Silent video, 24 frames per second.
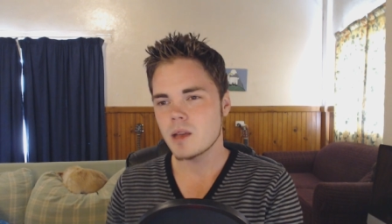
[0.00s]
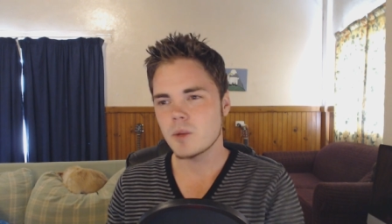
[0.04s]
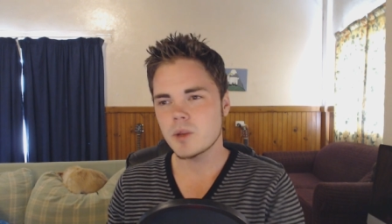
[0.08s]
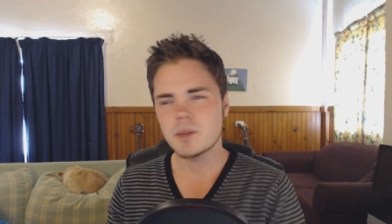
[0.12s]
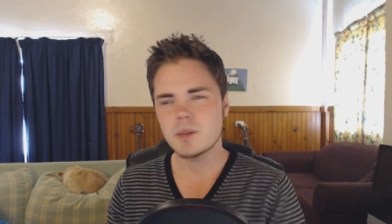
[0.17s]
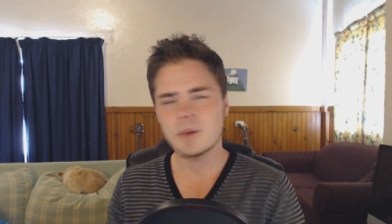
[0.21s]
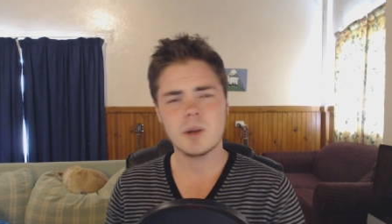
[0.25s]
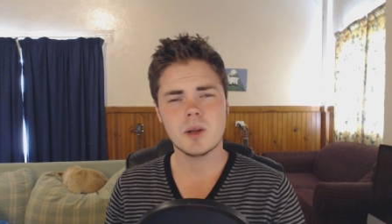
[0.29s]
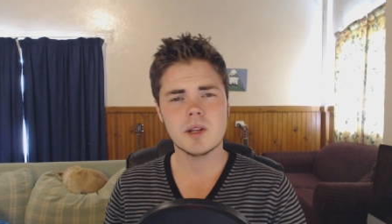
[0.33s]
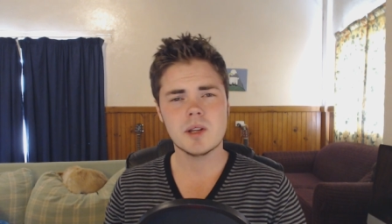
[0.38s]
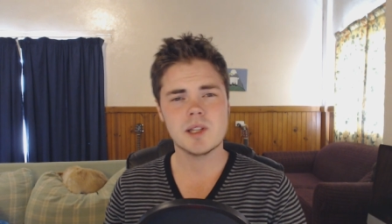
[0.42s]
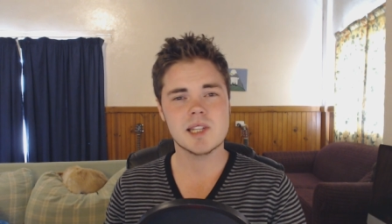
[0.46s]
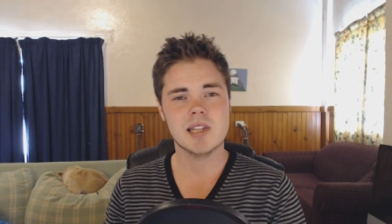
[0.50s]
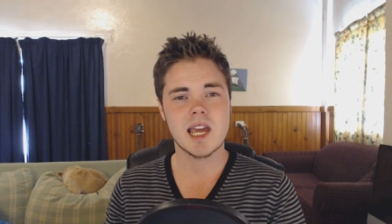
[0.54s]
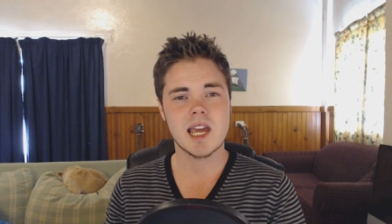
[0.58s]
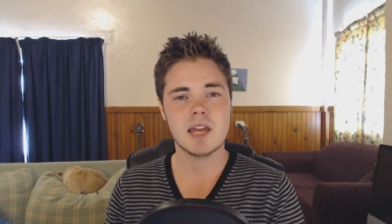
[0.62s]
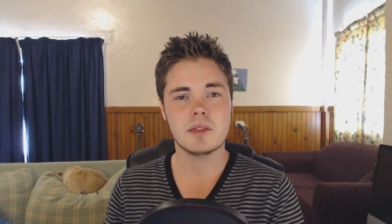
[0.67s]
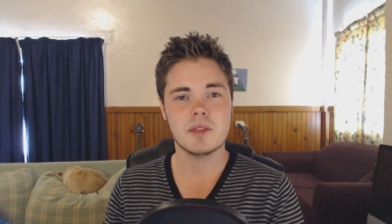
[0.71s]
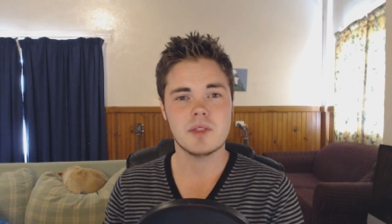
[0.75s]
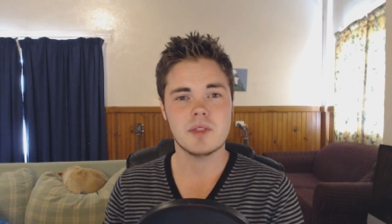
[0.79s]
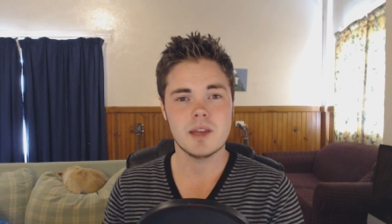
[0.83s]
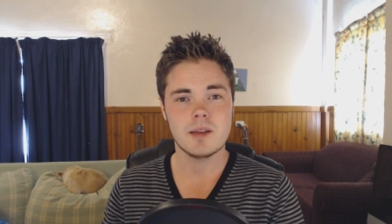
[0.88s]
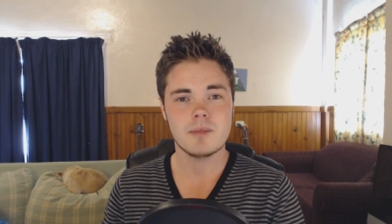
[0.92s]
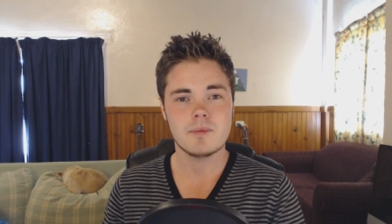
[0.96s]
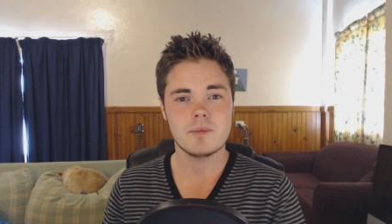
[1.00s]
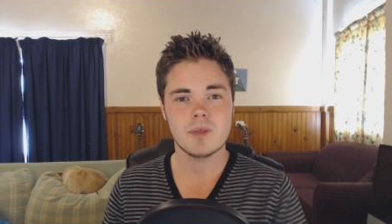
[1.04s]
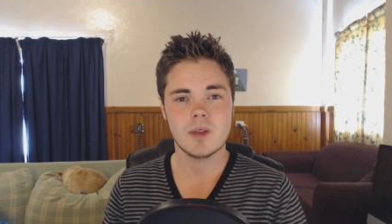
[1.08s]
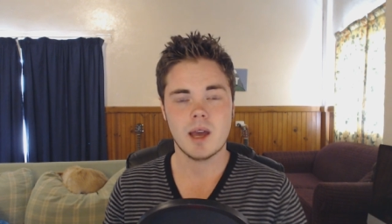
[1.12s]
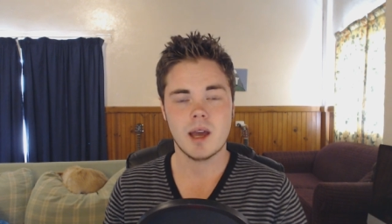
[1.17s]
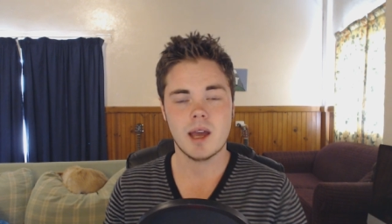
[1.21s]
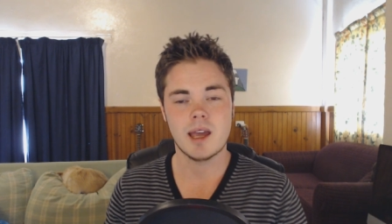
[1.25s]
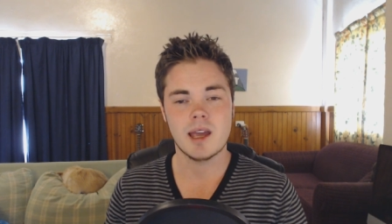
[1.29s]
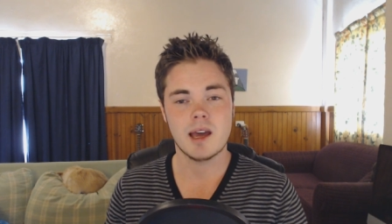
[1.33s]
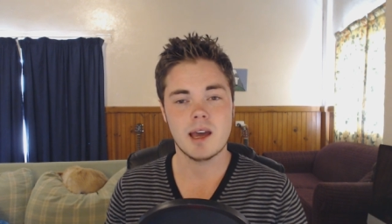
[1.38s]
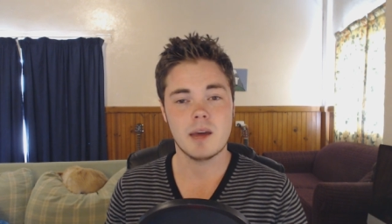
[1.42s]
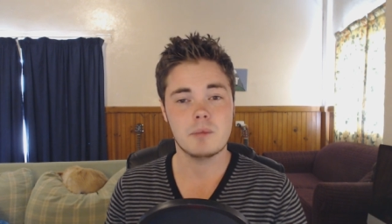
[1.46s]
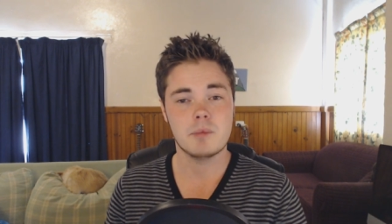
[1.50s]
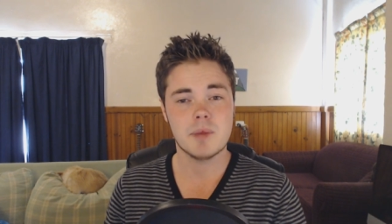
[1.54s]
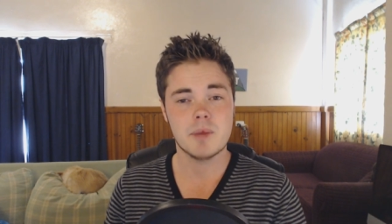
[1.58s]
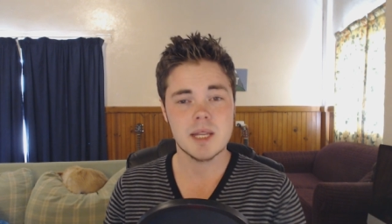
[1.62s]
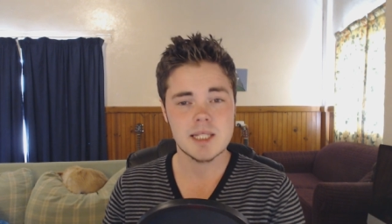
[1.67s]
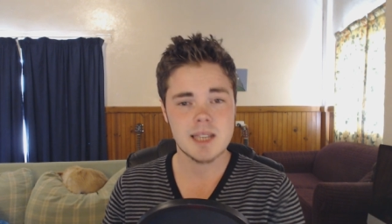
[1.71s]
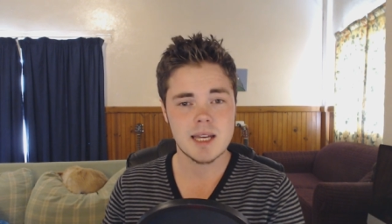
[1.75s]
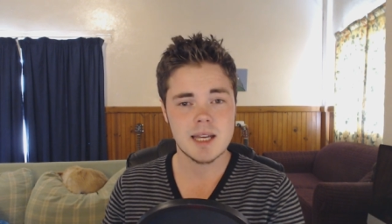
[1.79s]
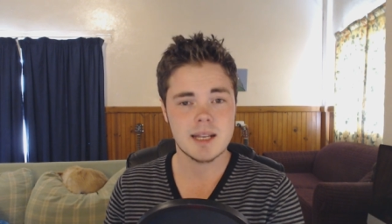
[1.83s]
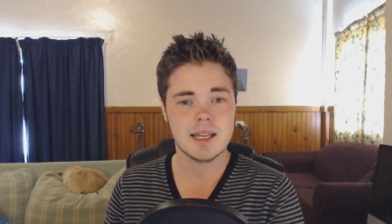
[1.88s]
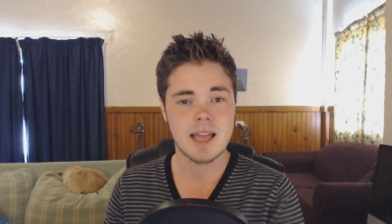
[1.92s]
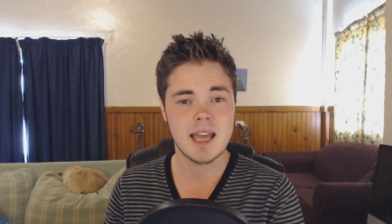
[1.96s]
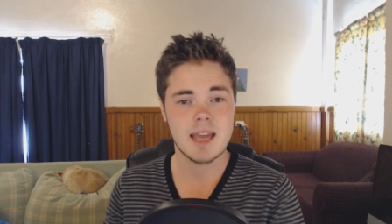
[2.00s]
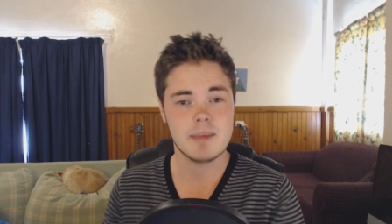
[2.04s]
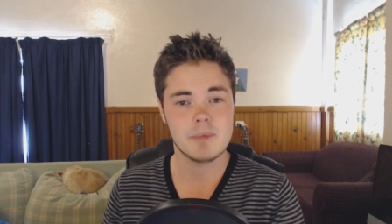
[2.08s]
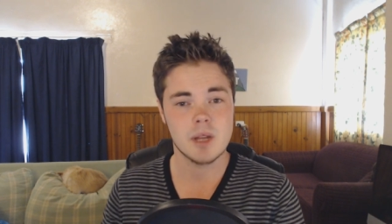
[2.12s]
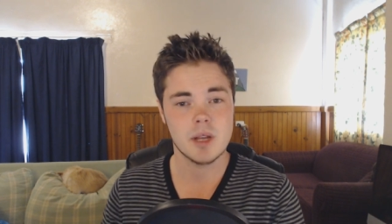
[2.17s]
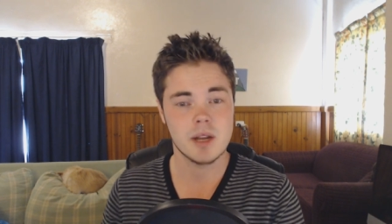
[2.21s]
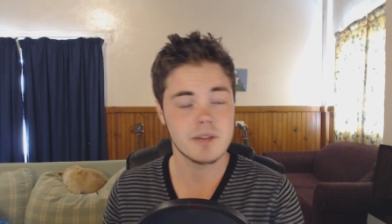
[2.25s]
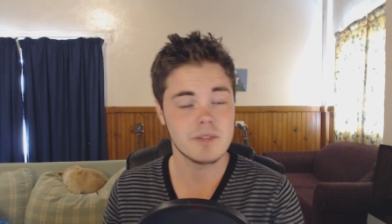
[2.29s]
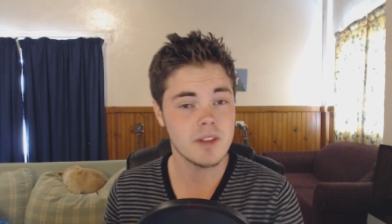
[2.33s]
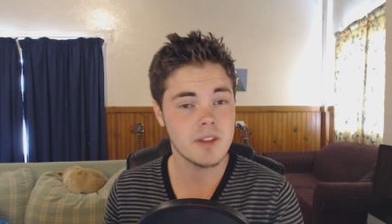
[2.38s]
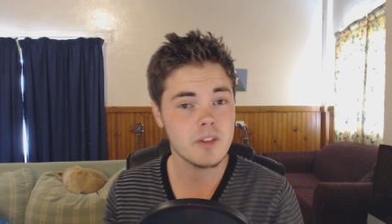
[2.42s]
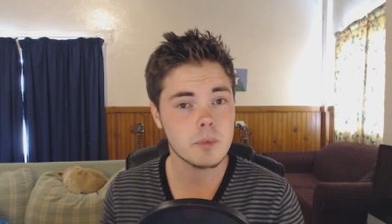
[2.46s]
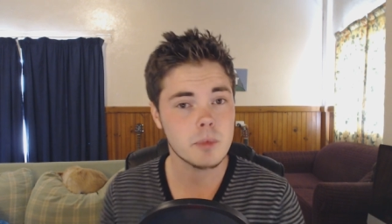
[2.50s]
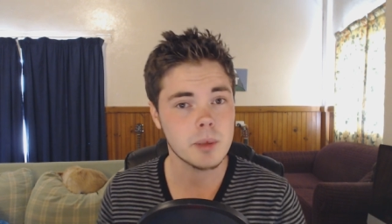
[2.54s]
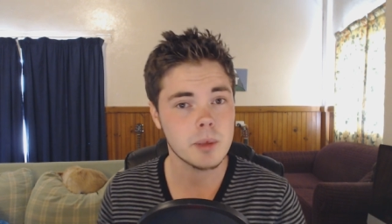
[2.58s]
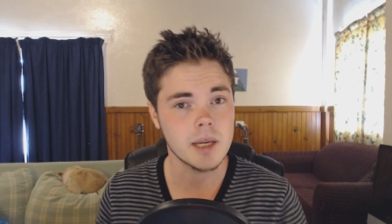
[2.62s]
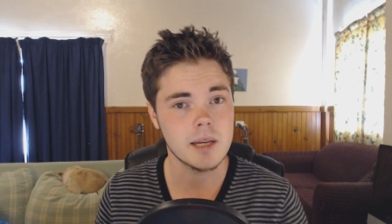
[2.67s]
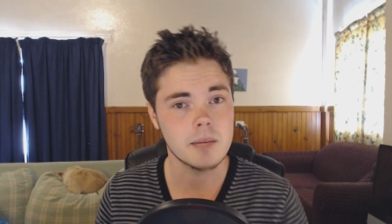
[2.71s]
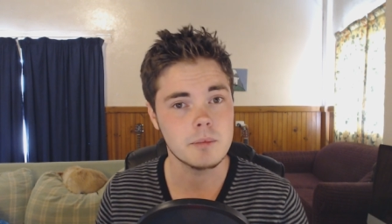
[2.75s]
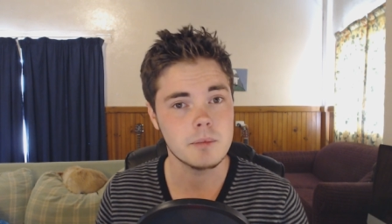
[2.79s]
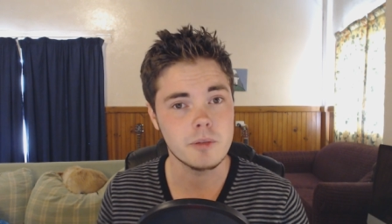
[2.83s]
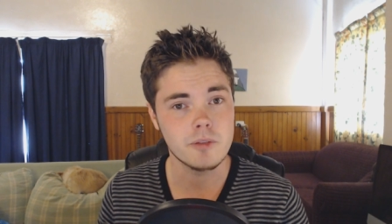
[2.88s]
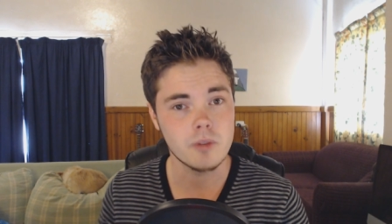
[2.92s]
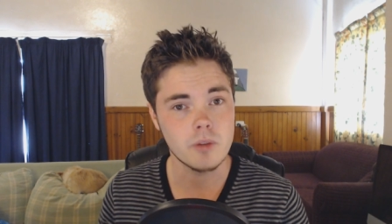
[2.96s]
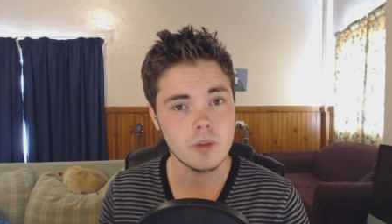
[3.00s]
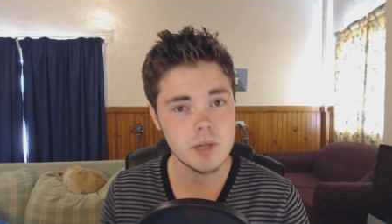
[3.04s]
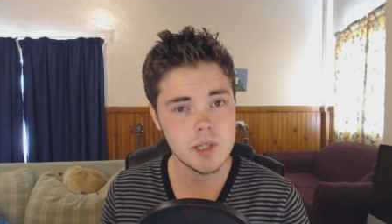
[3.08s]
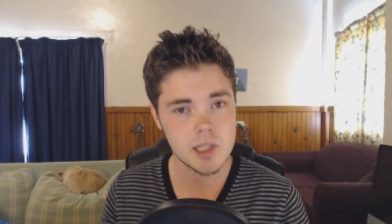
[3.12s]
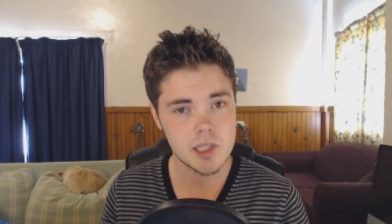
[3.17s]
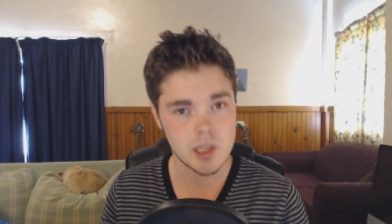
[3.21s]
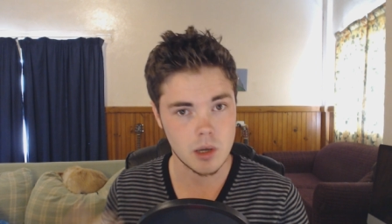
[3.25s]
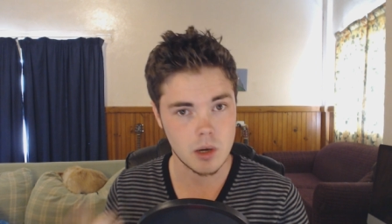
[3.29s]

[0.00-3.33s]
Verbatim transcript: With the Baldur's Gate thing, I uh, picked out a game that I've never played before,